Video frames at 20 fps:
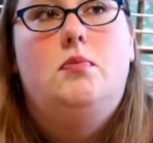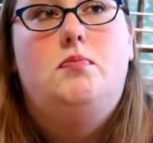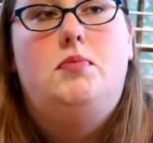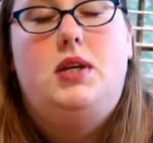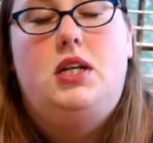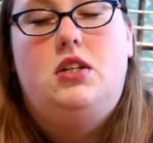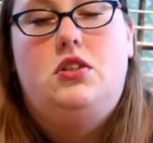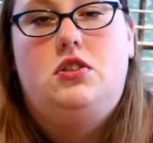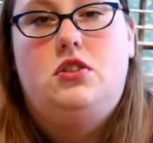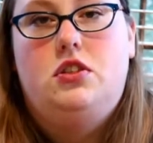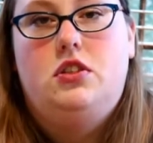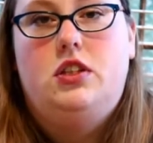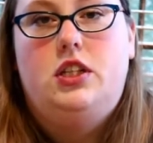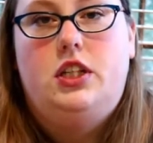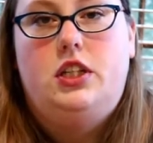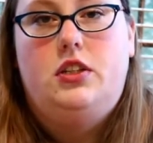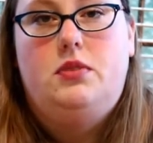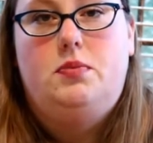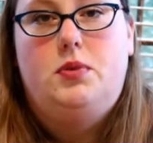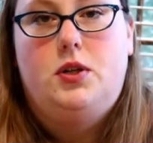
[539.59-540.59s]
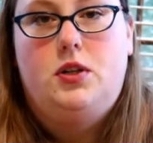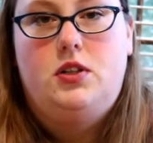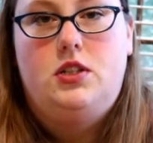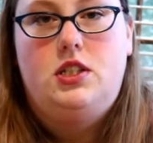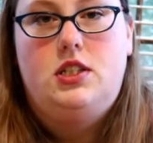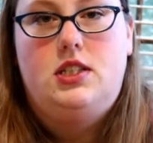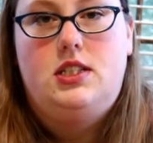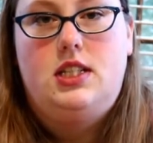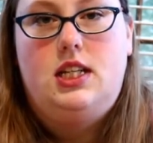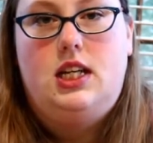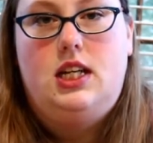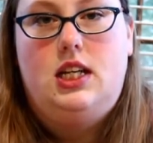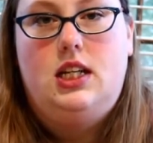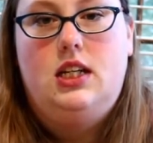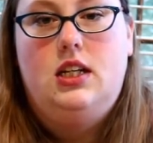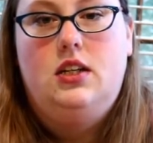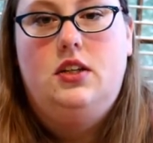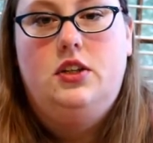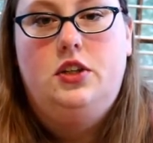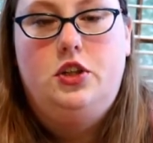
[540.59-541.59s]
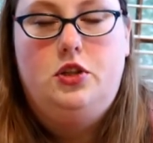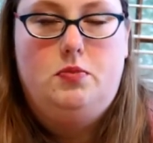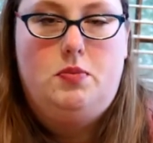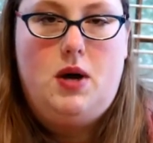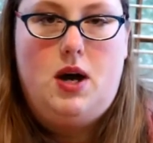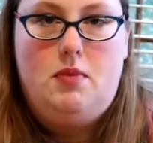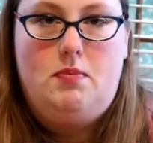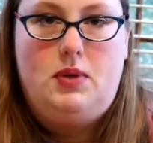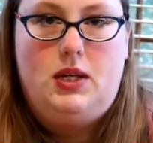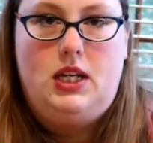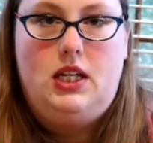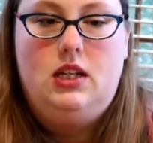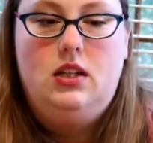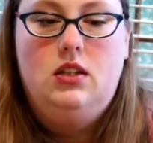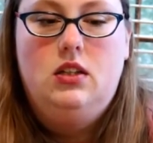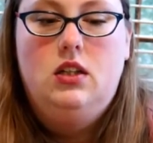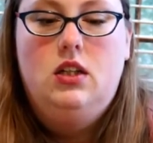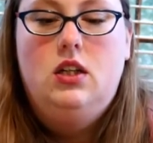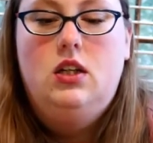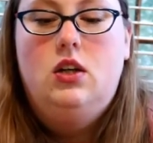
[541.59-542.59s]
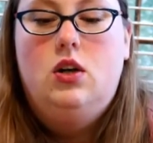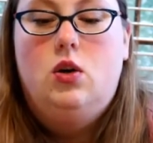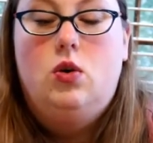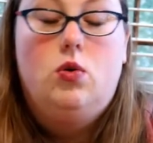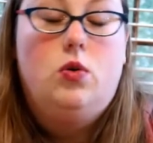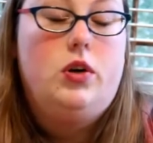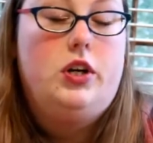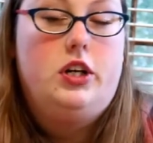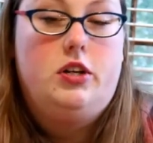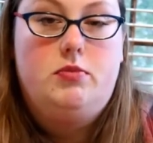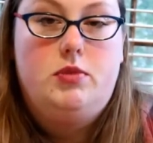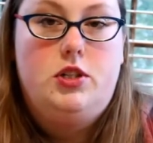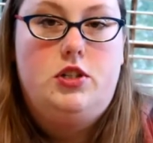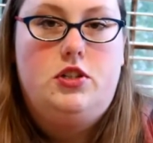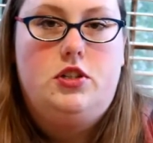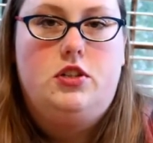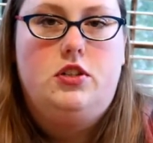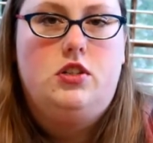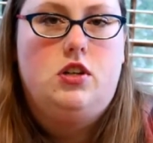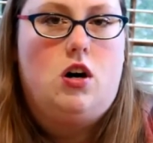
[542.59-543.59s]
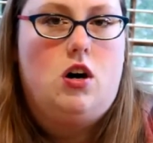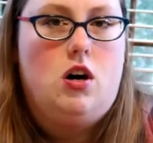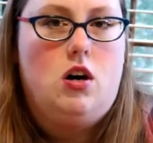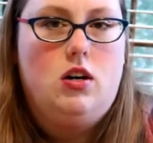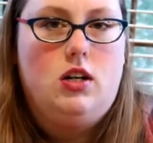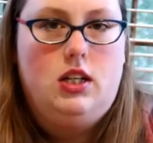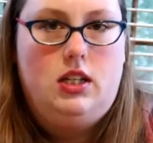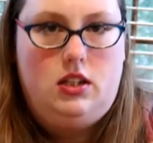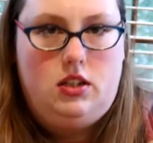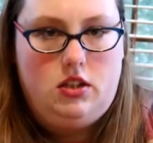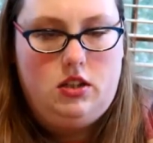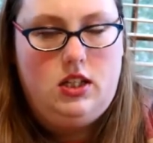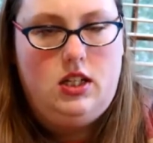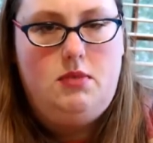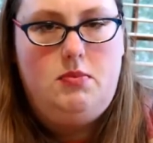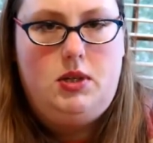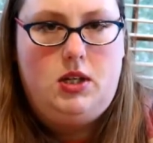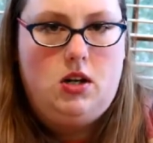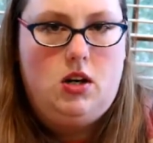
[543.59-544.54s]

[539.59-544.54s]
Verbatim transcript: Be sure that you're purchasing your puppy or your mature dog. You're going to be